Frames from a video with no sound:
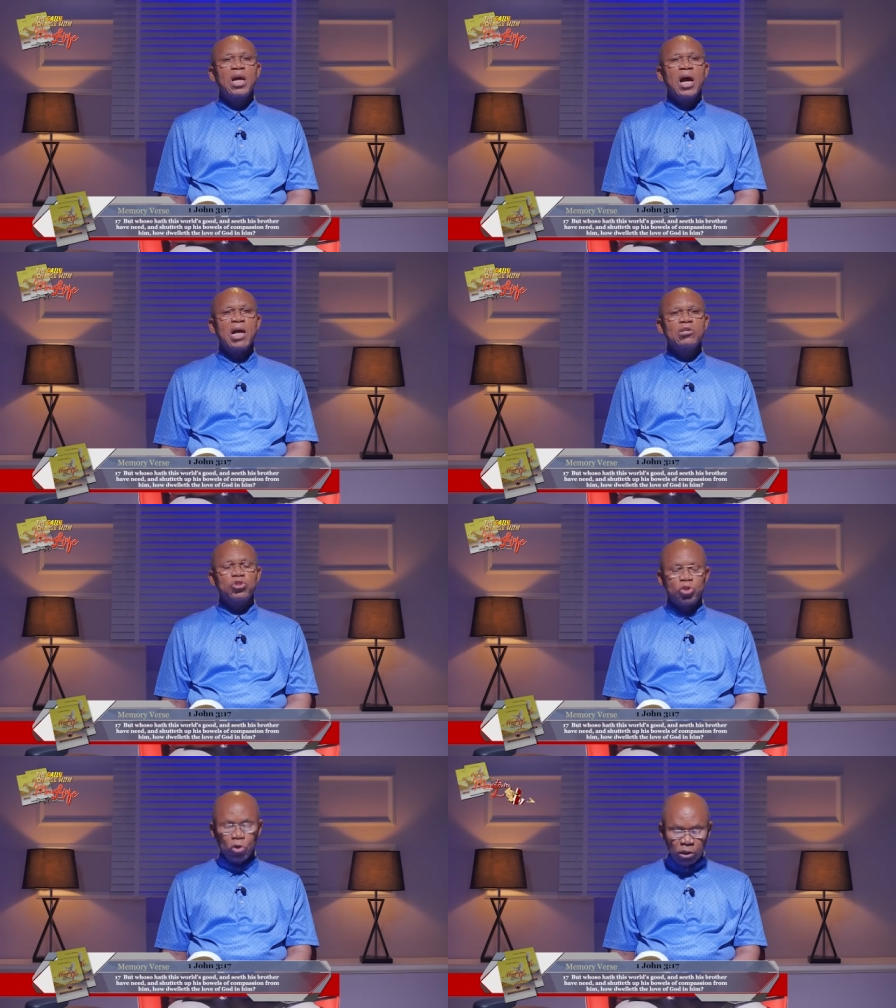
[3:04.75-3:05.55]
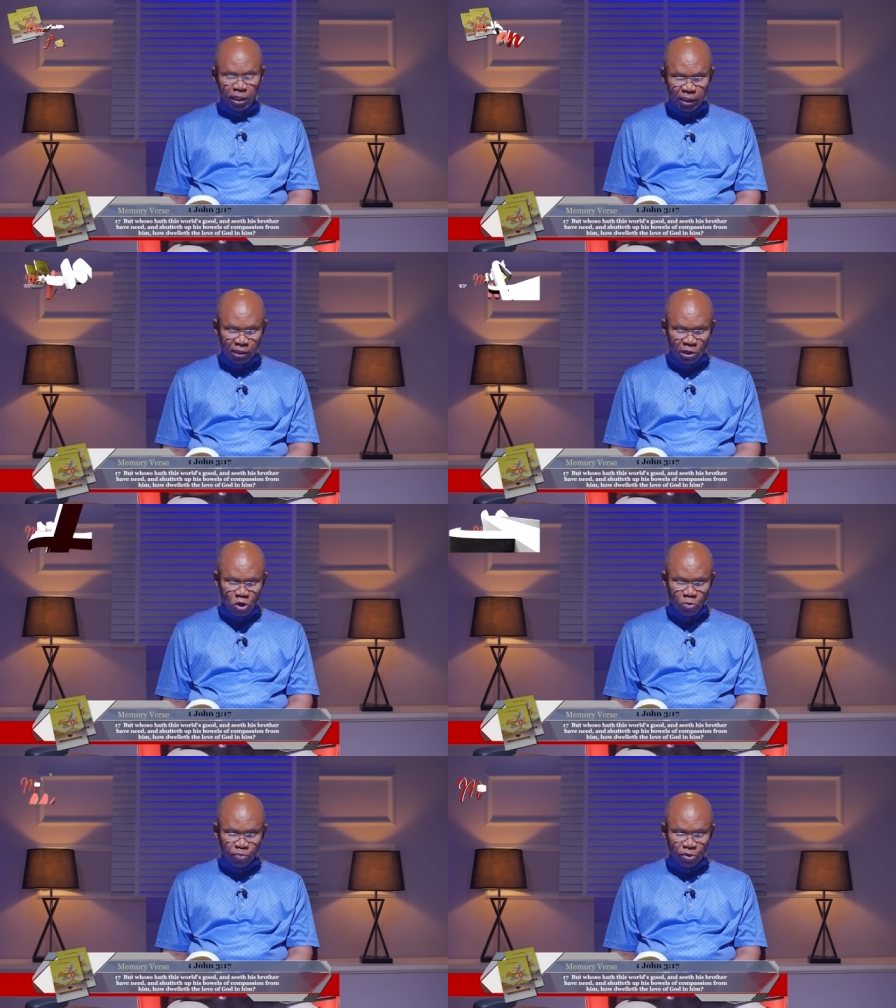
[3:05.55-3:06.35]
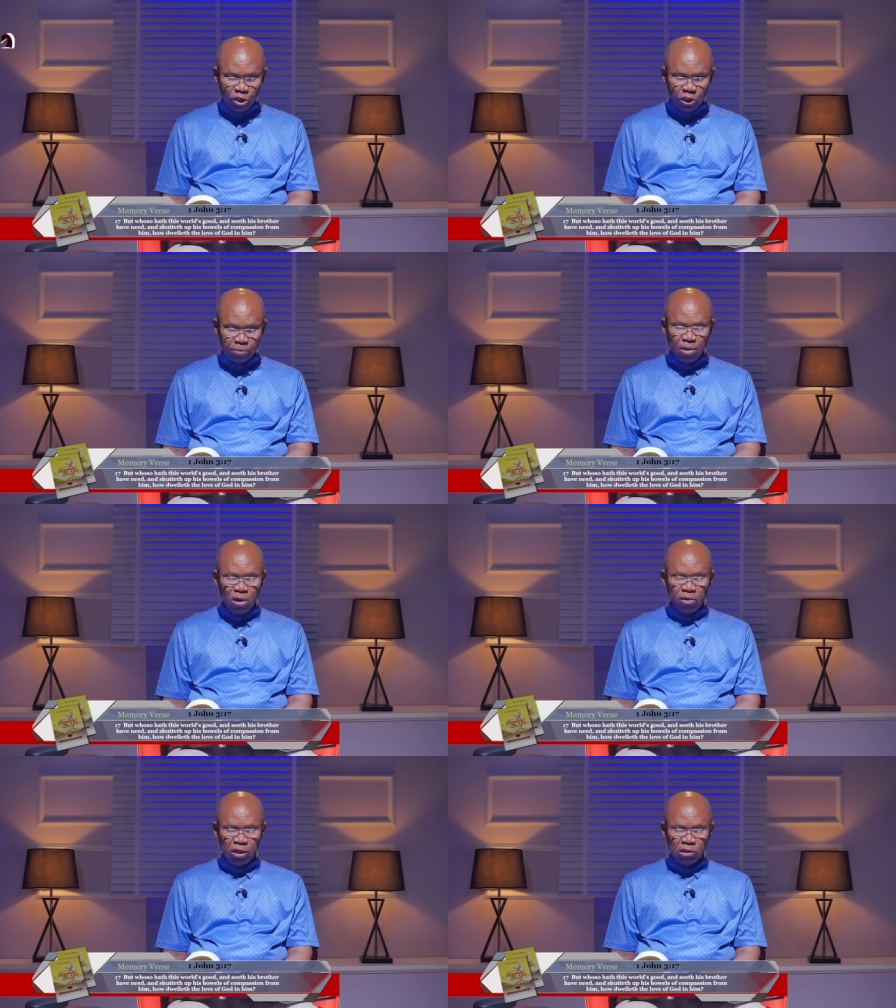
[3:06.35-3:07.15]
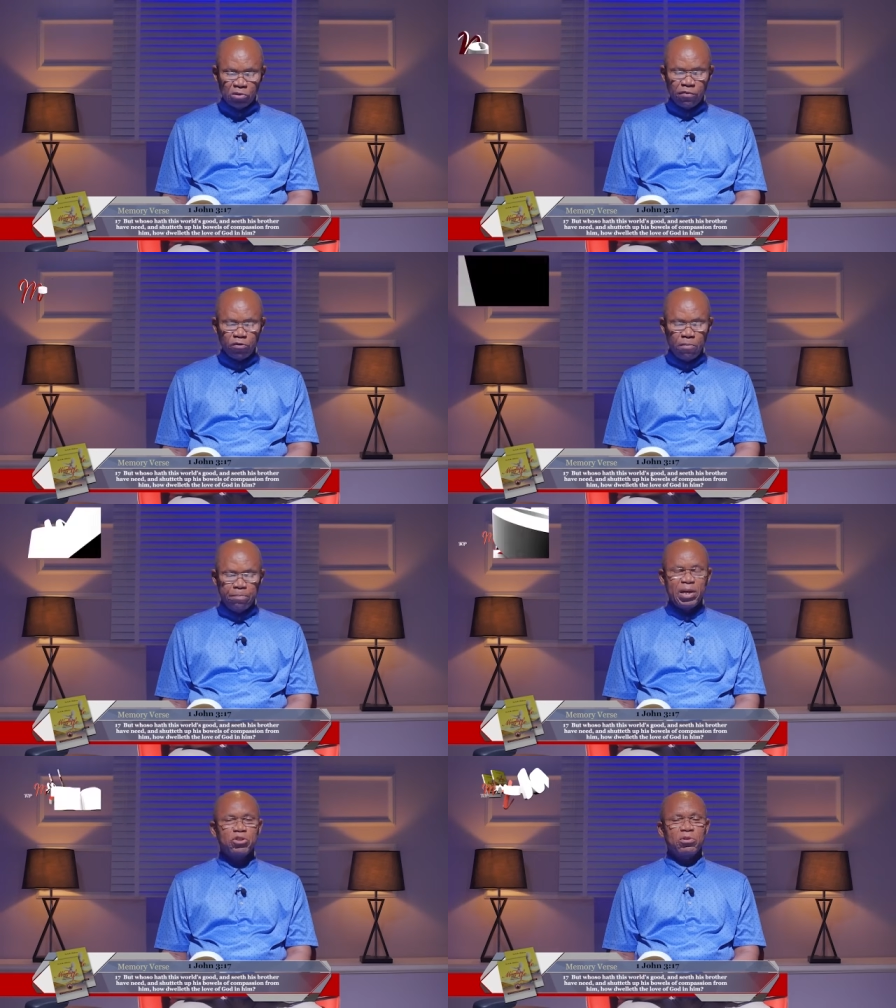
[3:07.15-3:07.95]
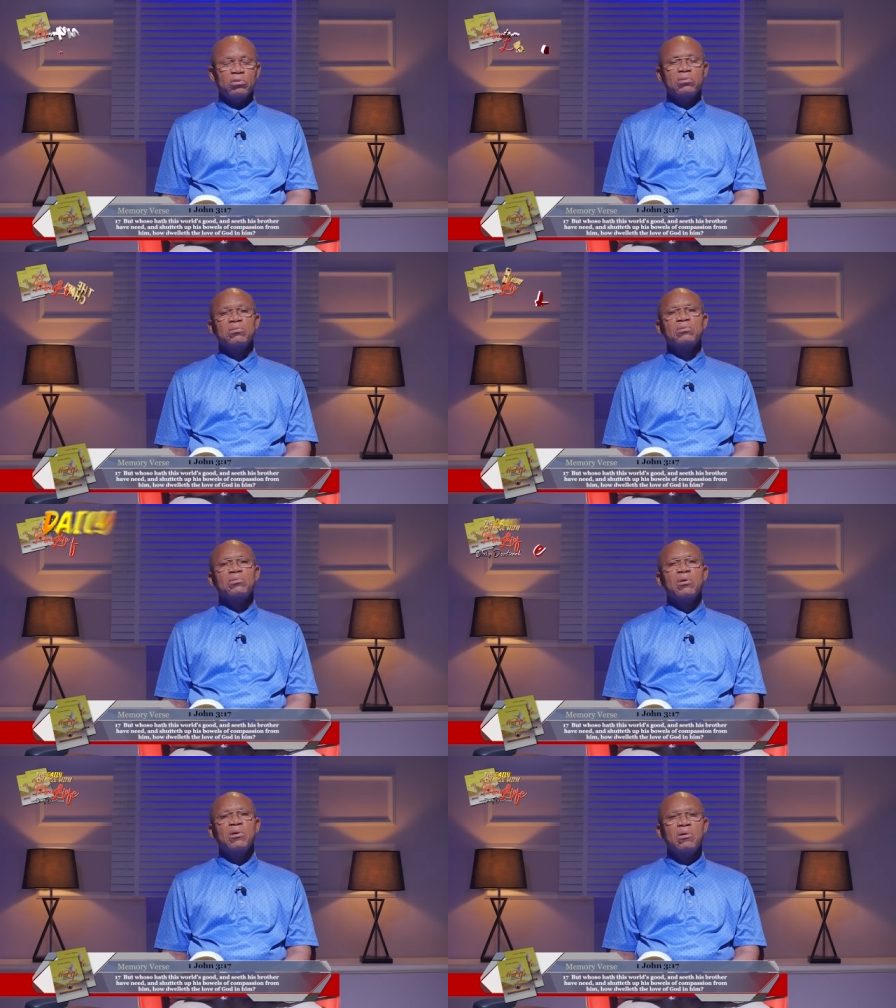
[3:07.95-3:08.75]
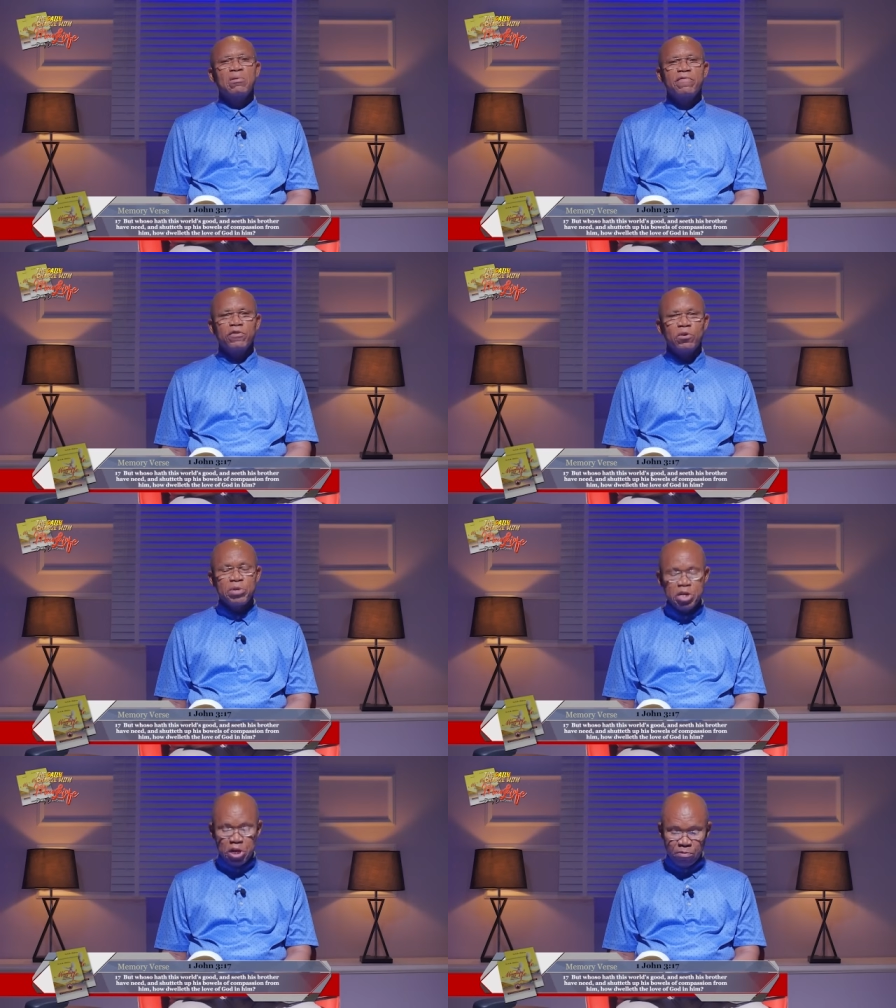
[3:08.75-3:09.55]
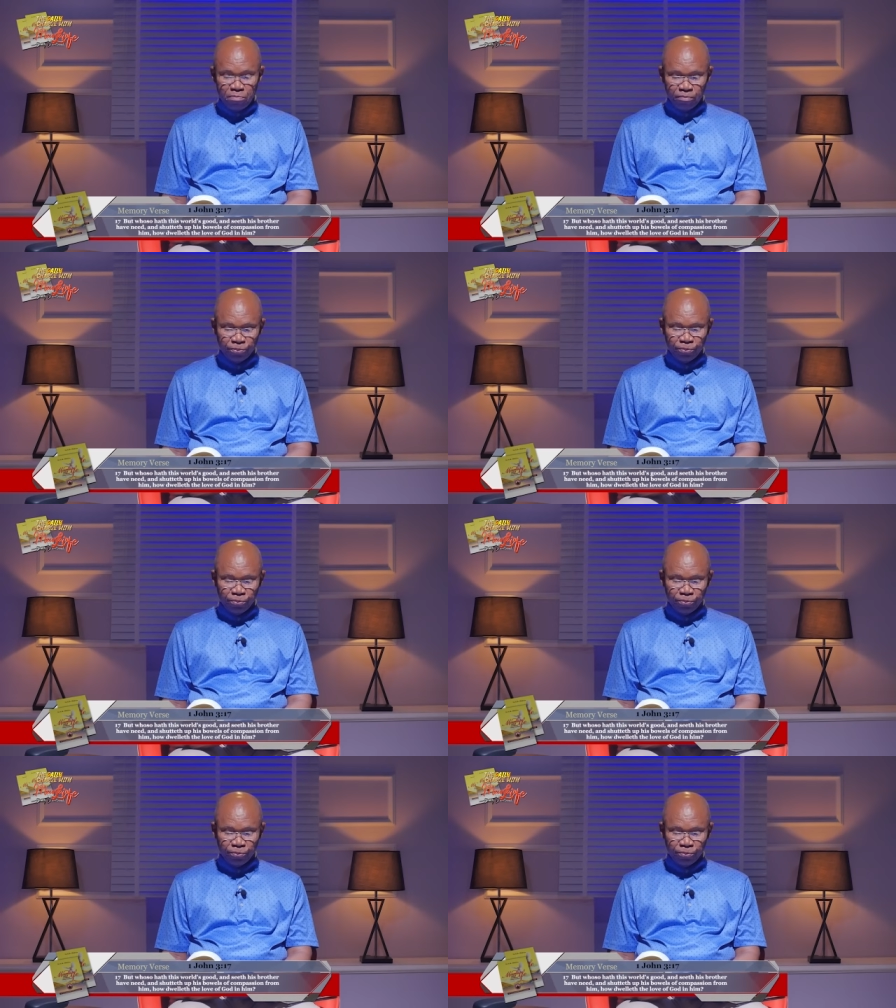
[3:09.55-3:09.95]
and shutteth up his bowels of compassion from him,